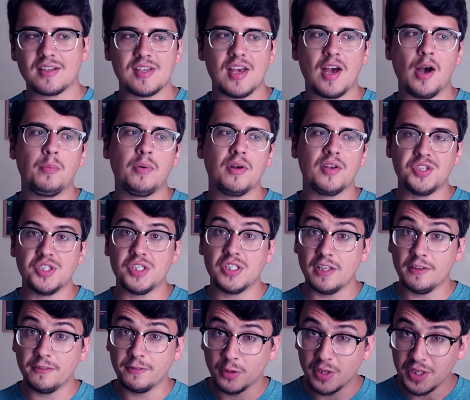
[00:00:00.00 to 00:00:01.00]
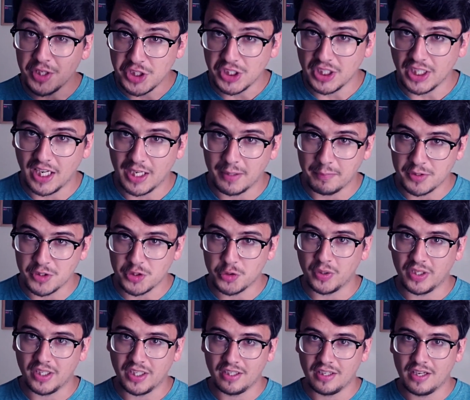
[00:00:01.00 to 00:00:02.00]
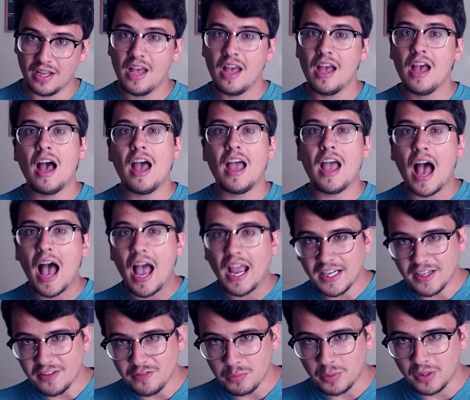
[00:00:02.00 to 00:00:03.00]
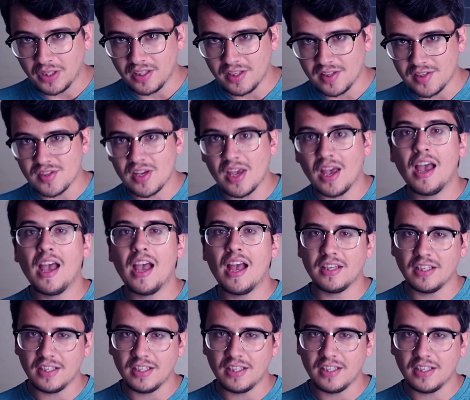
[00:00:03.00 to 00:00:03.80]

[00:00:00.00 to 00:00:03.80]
help us differentiate between INFPs and